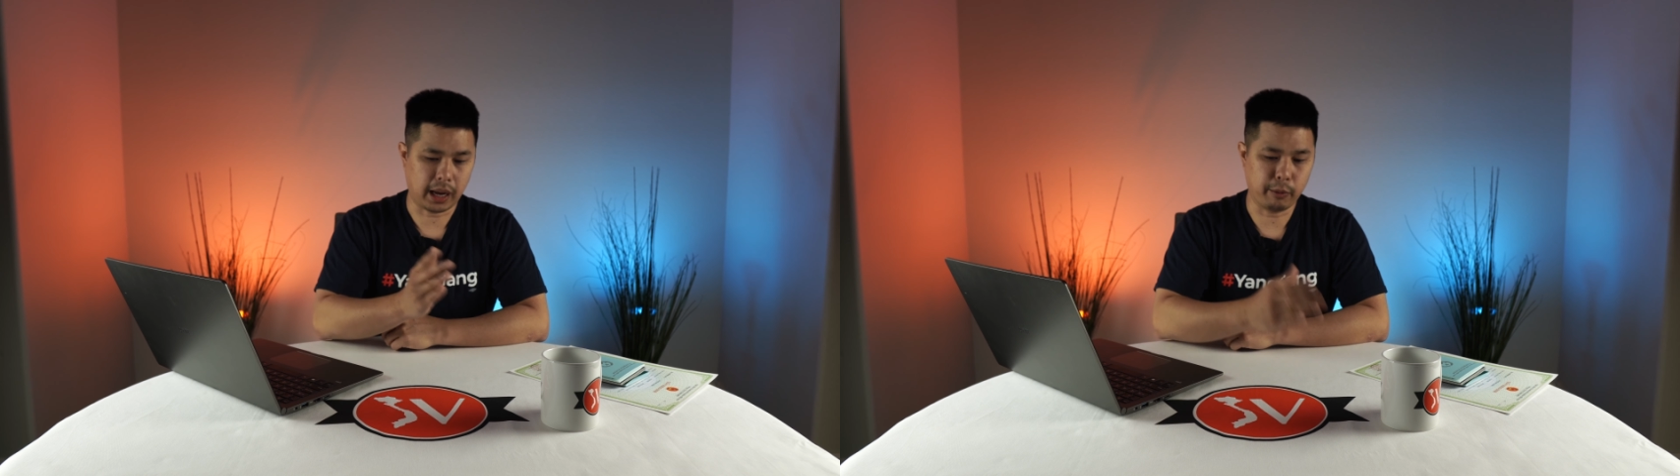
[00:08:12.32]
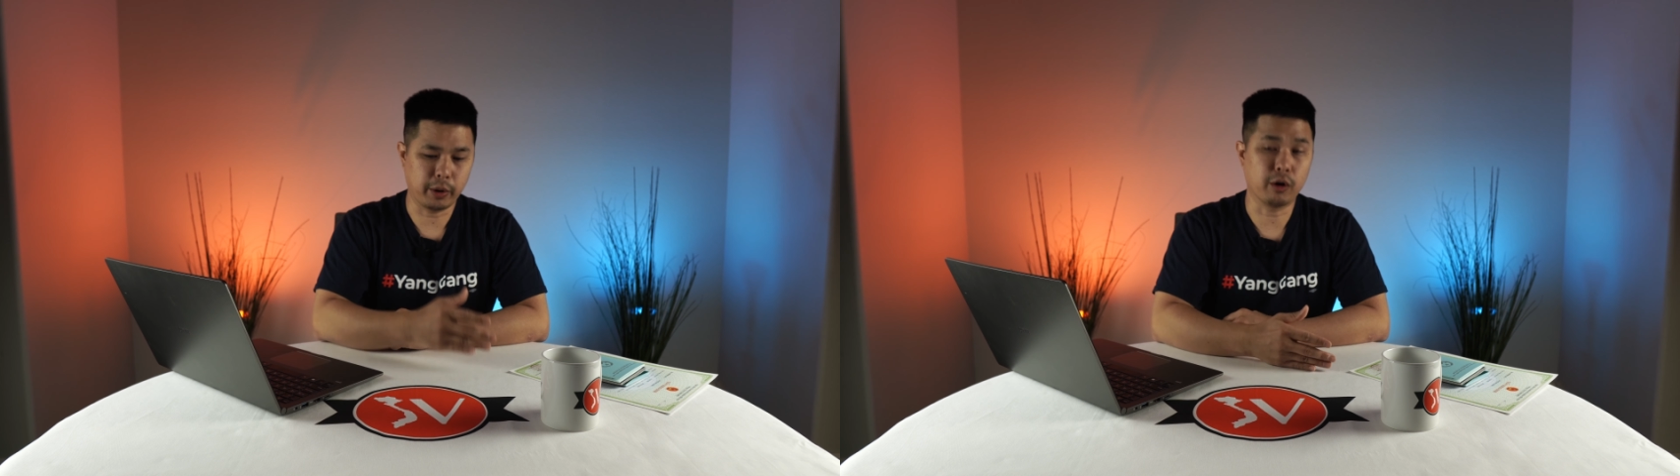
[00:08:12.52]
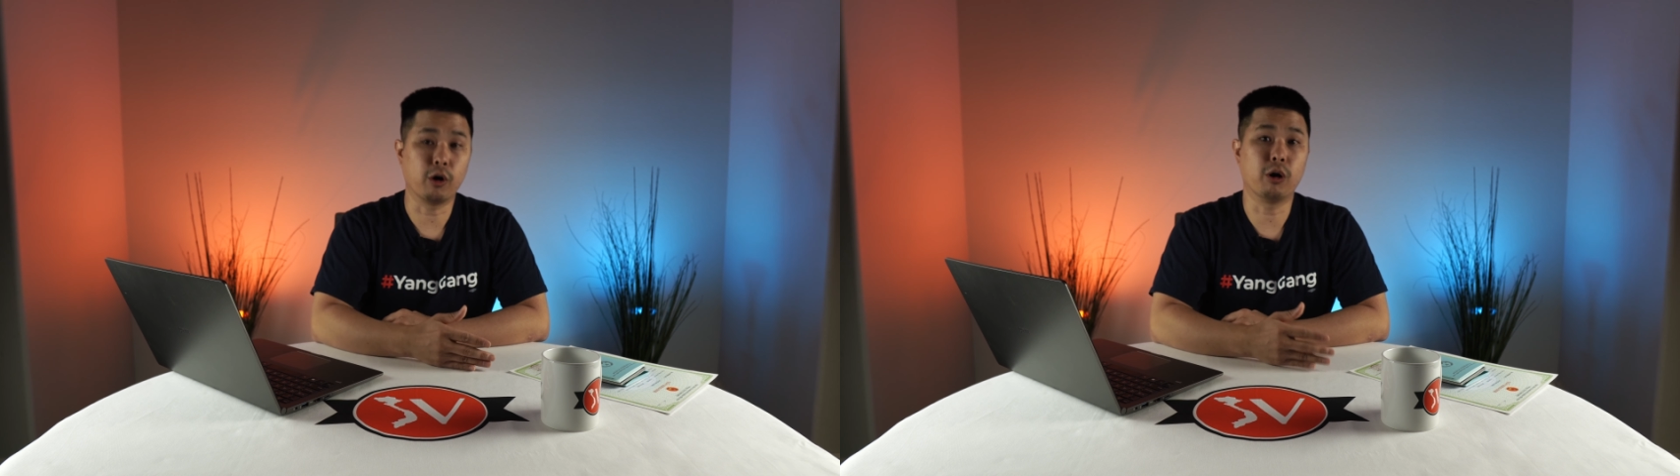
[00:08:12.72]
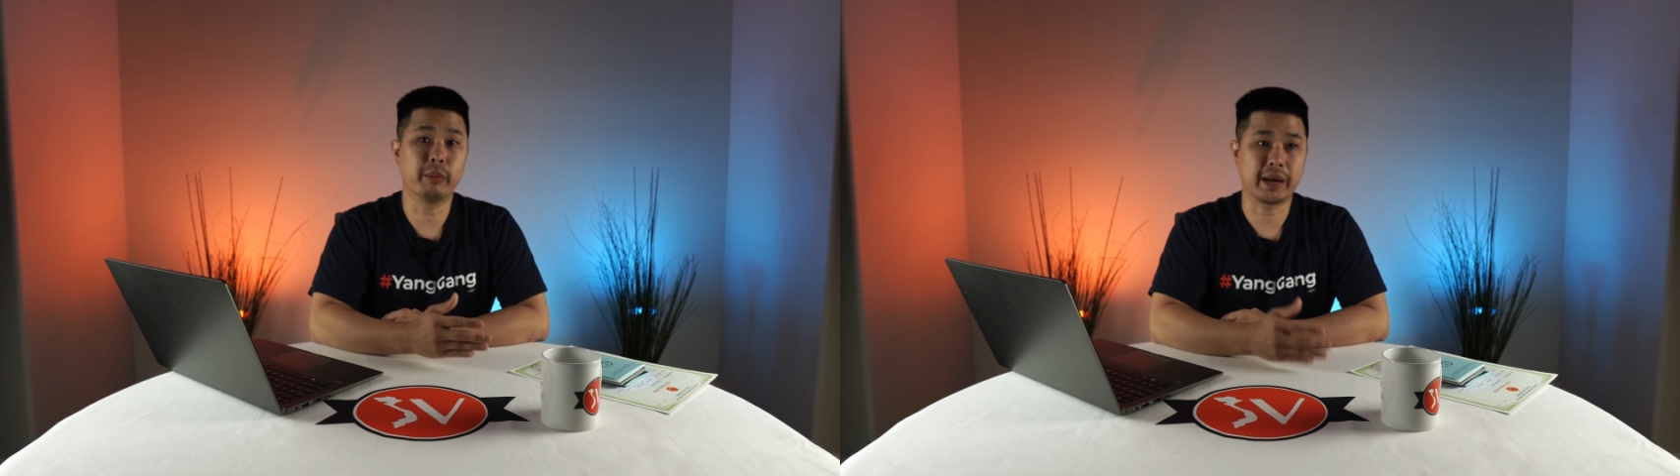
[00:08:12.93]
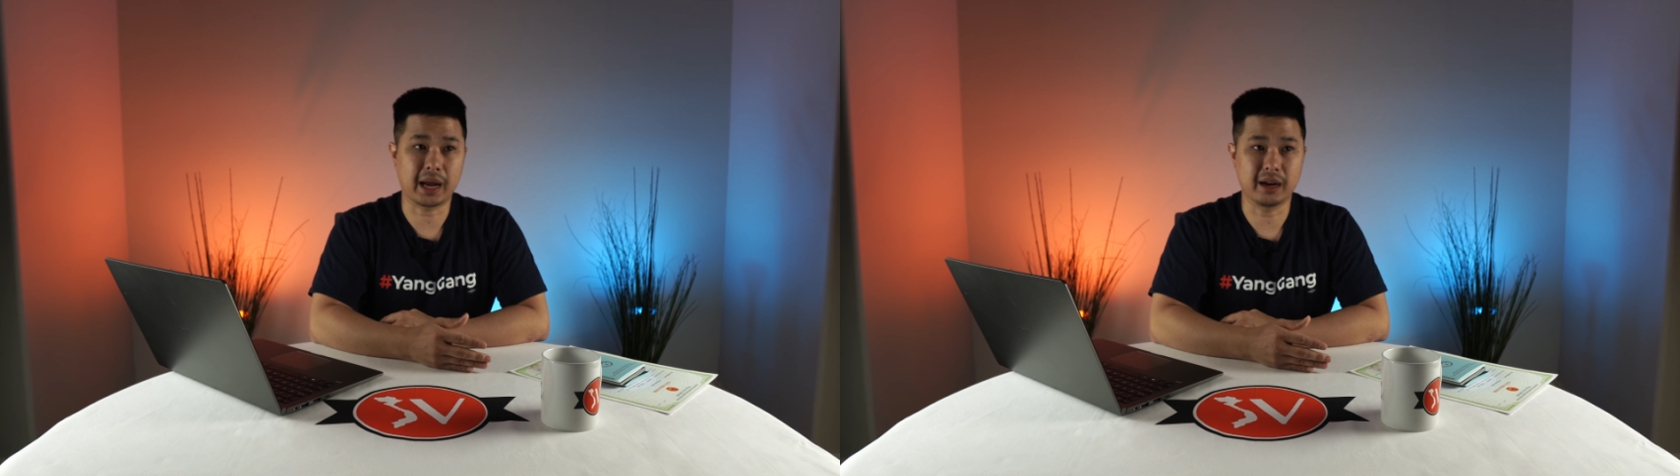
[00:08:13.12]
went home
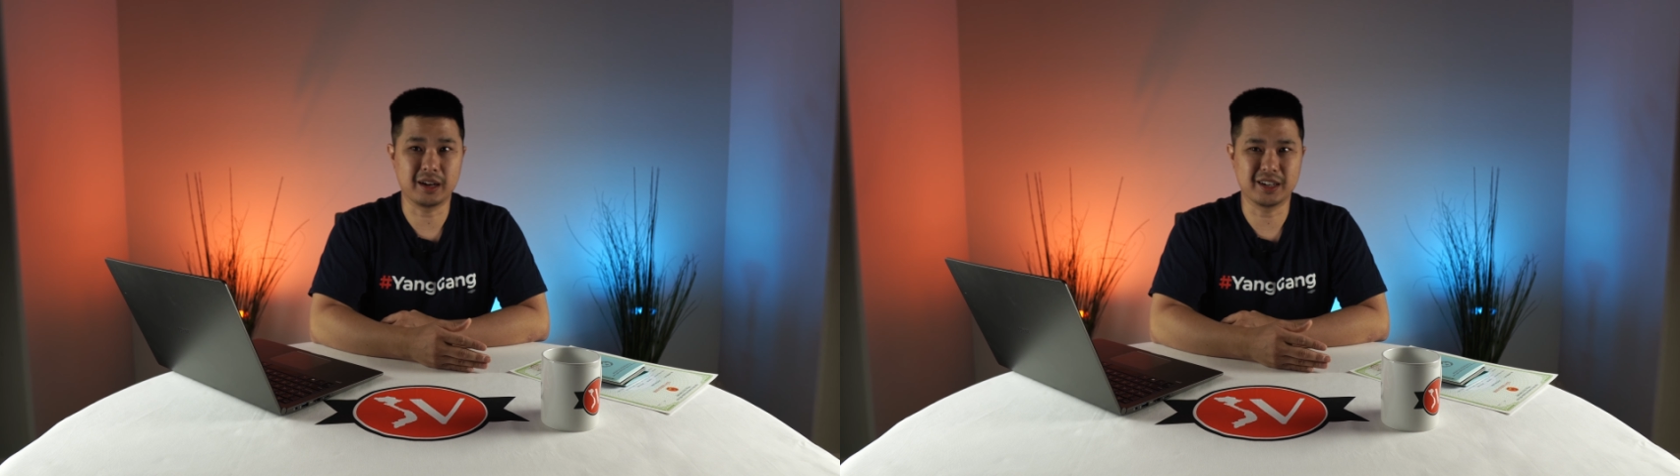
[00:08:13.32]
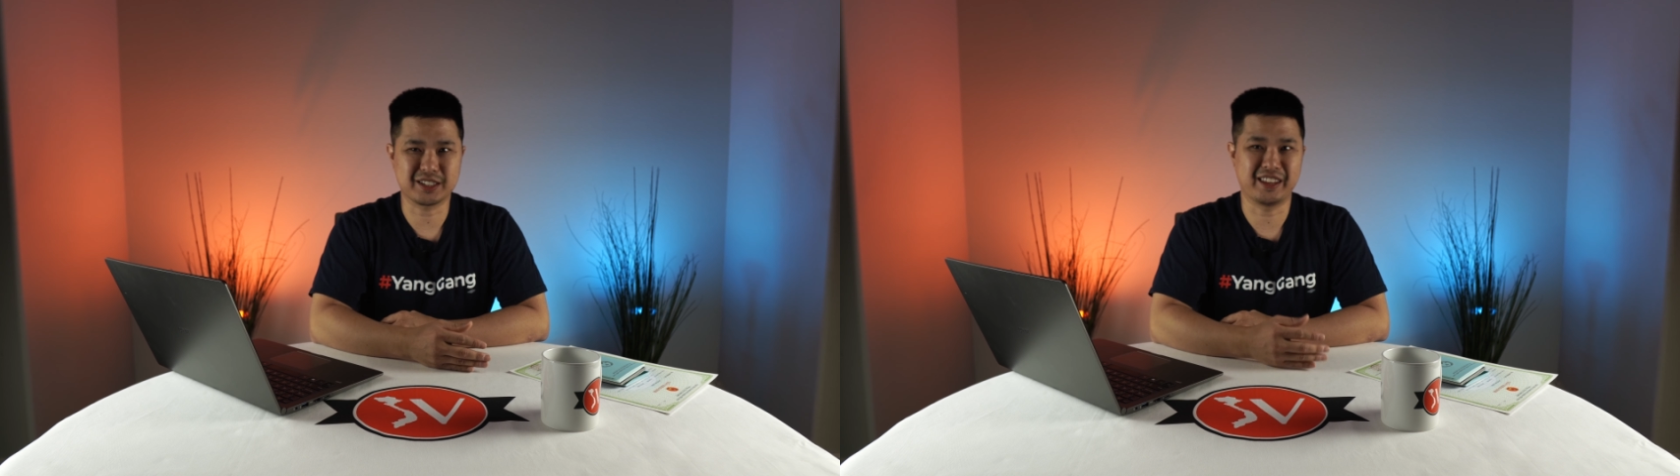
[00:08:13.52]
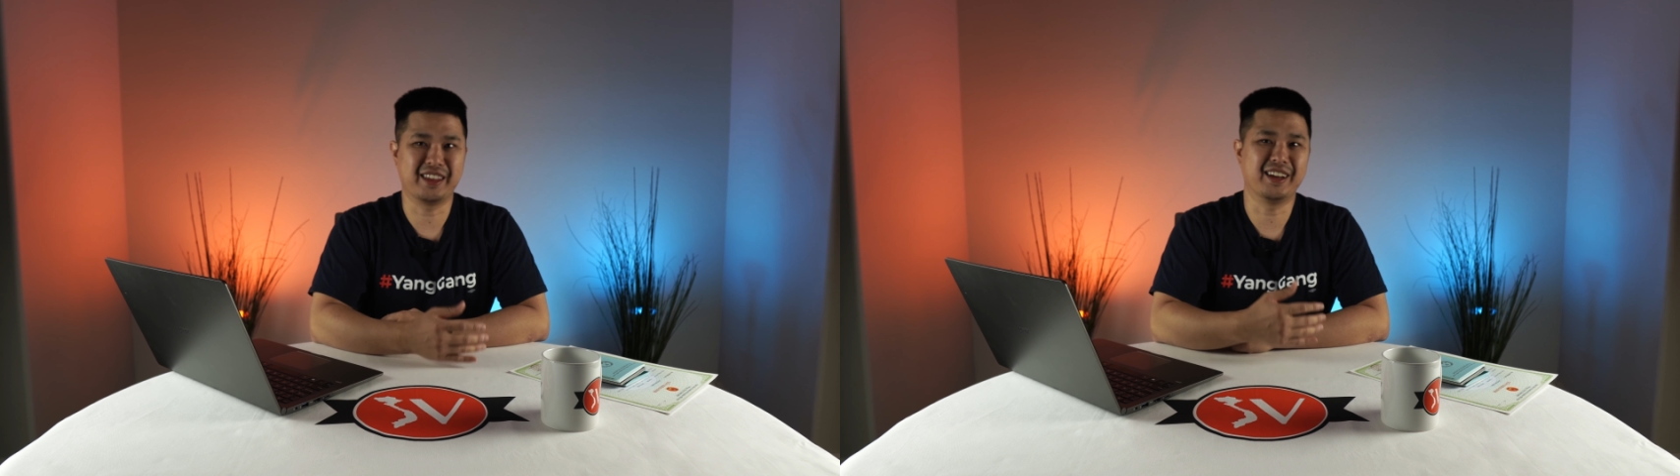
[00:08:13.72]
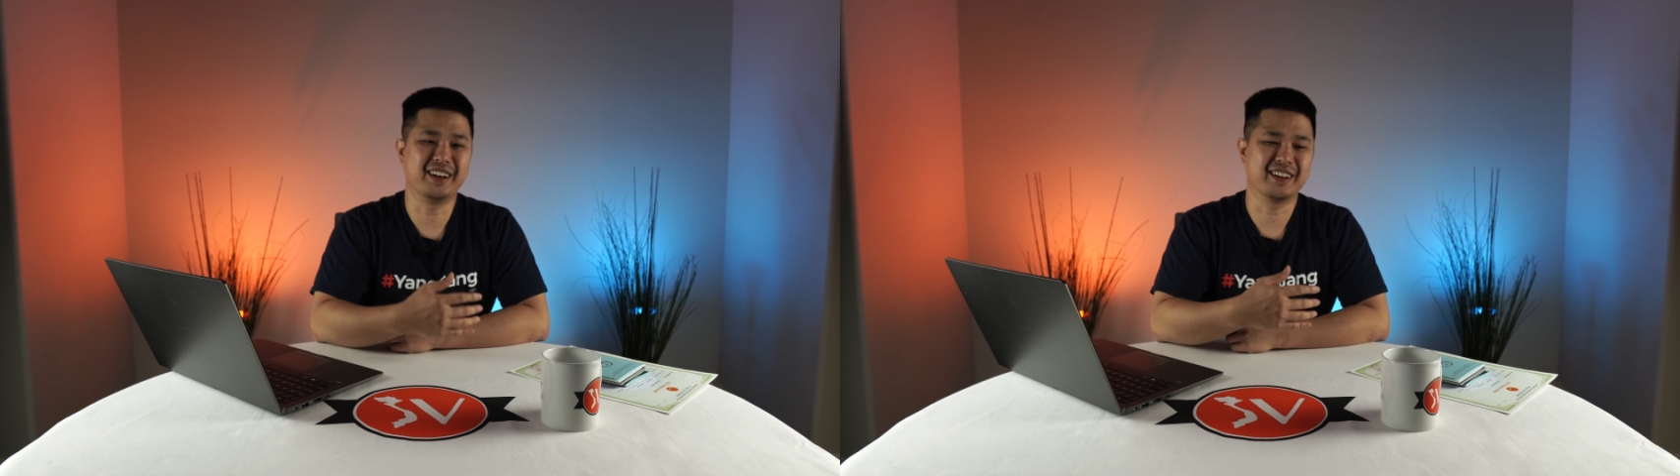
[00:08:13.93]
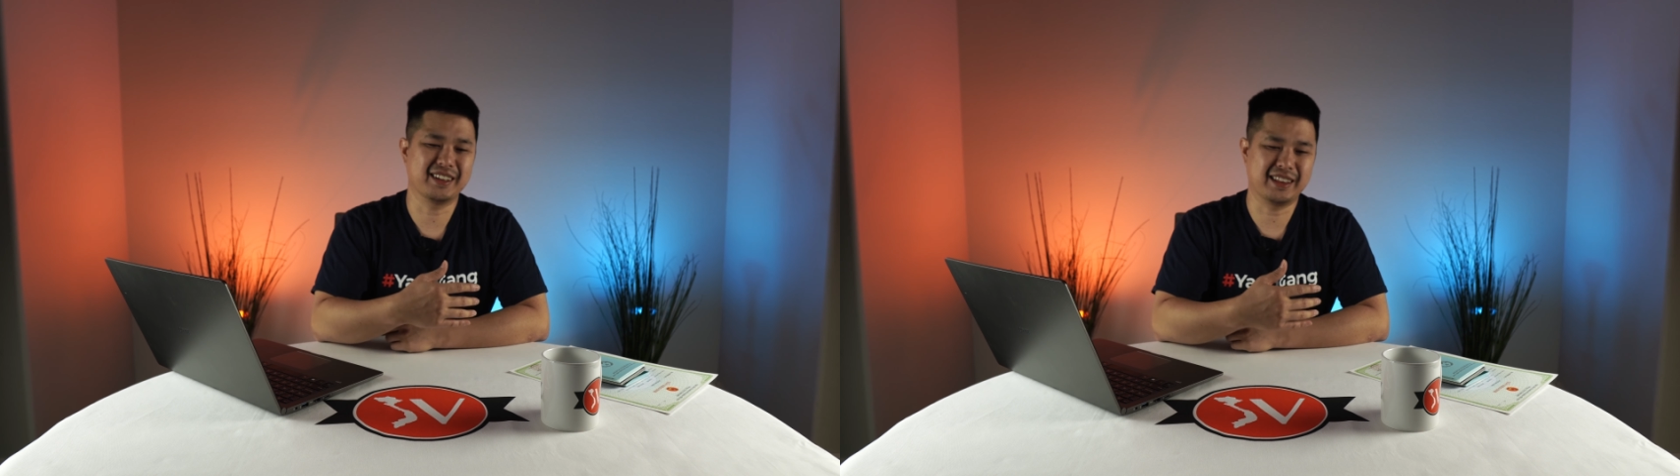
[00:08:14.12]
and had lunch, and
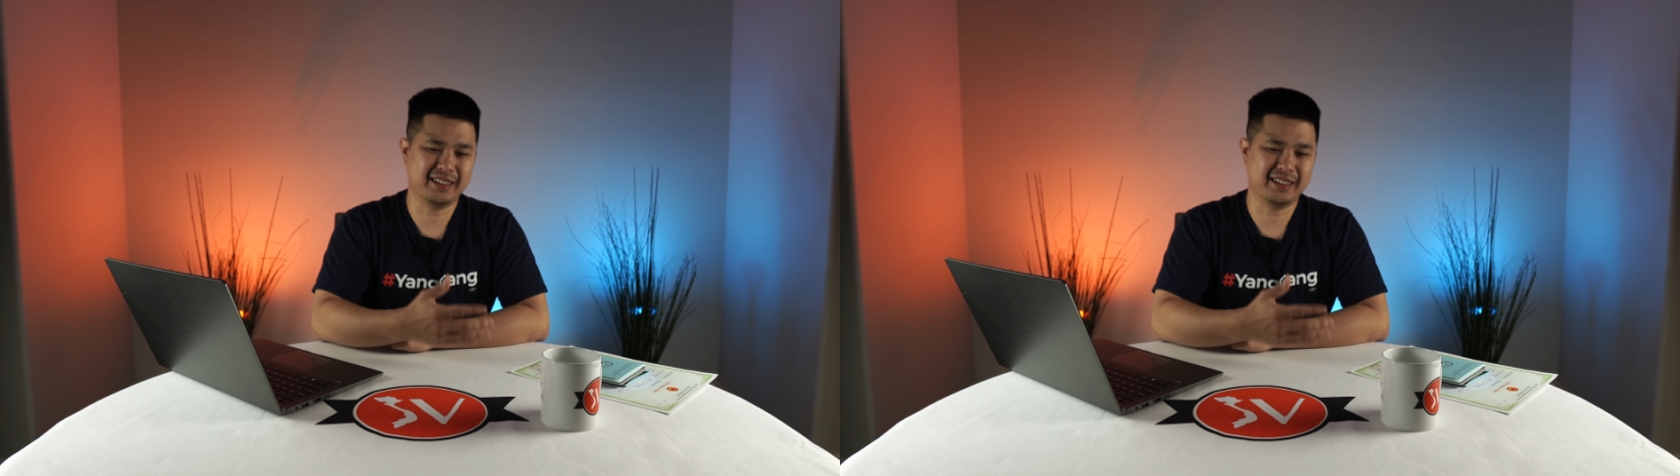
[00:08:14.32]
then,